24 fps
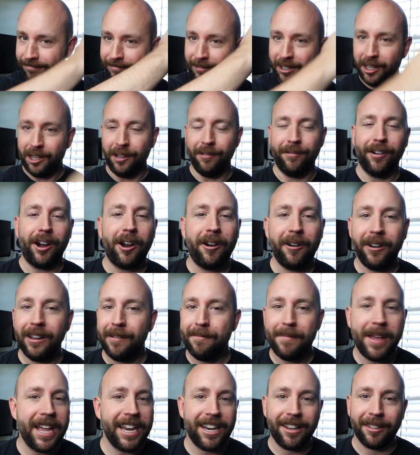you've already
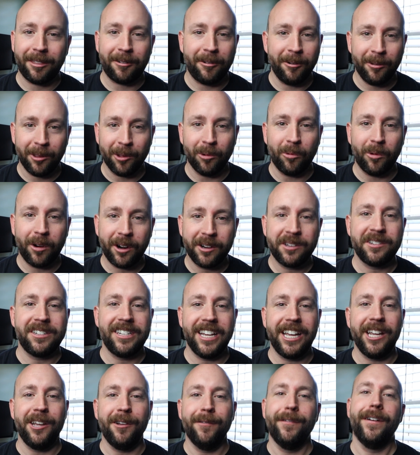made it through the worst
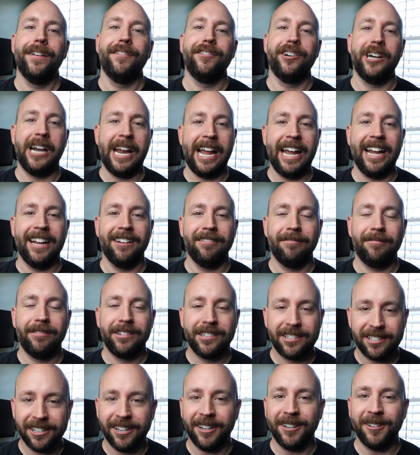day you've ever had.
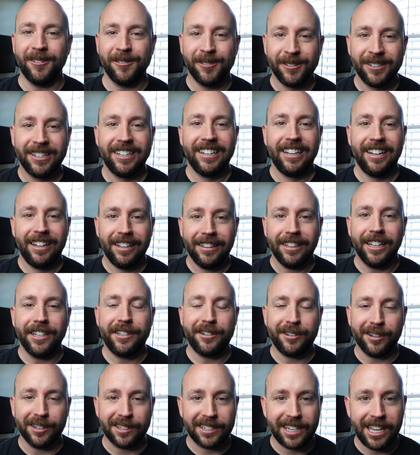So, let's
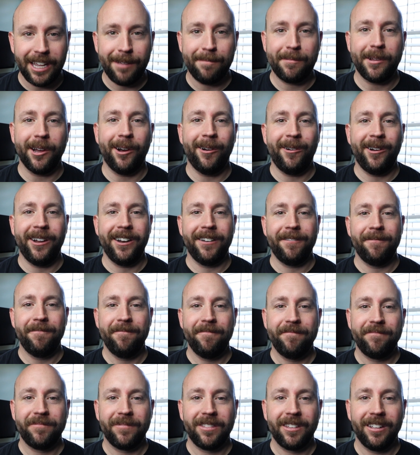just keep going.
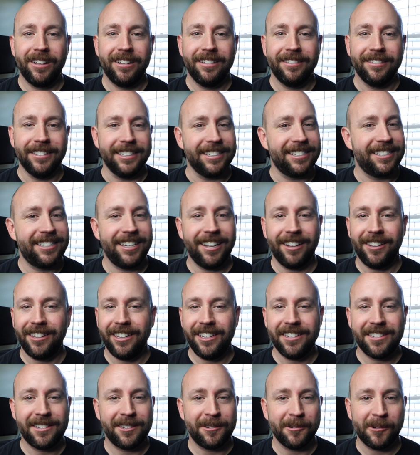Let's tell
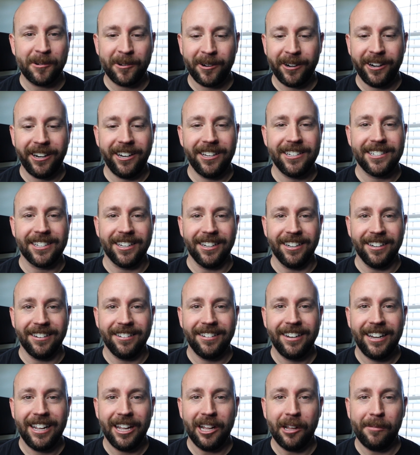these stories and
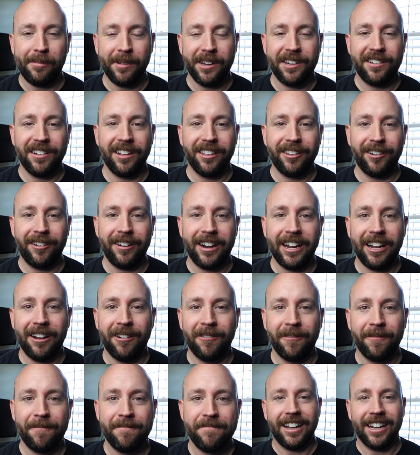help each other
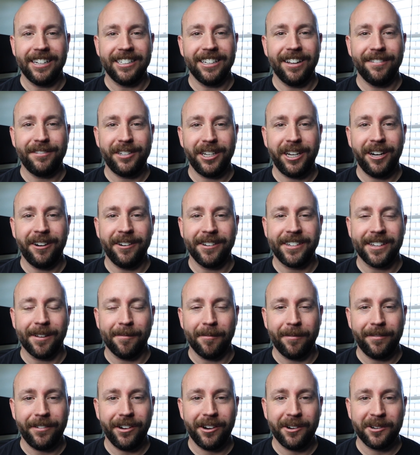out. I'd love to hear some
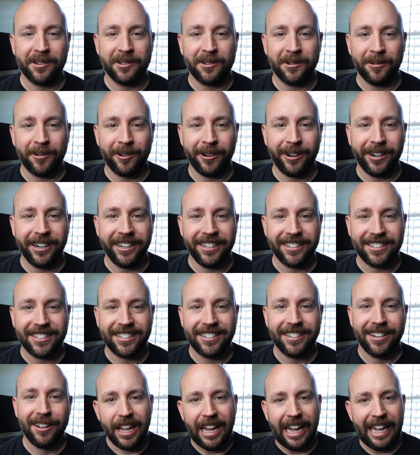of your
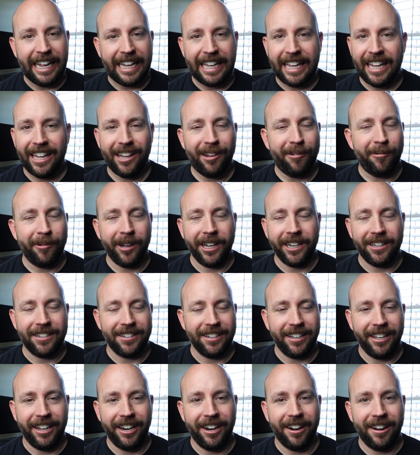stories. I can't wait
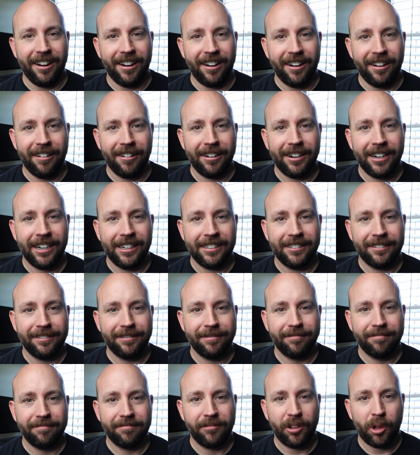to hear
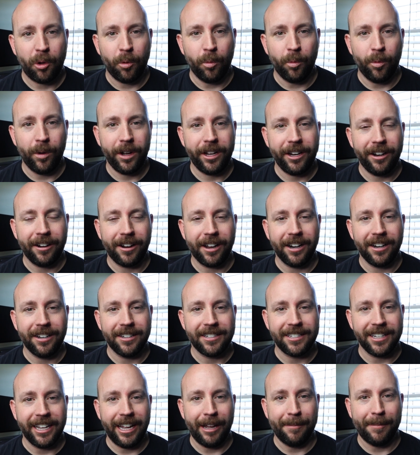what you're gonna
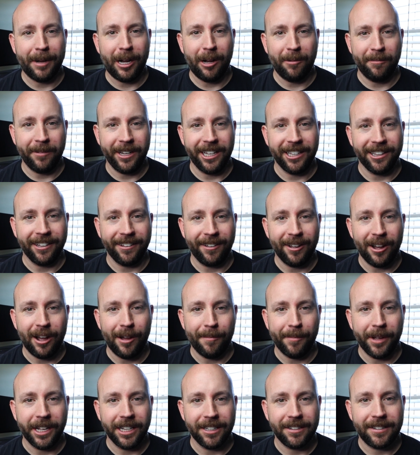say about me in the
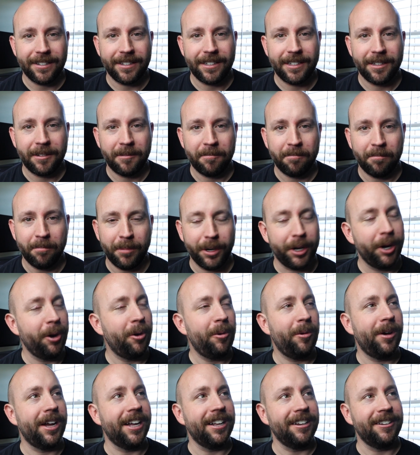comments. But
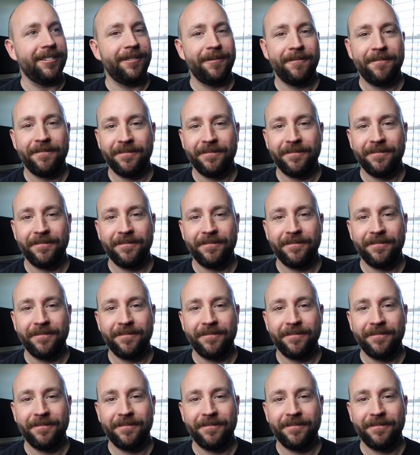oh well.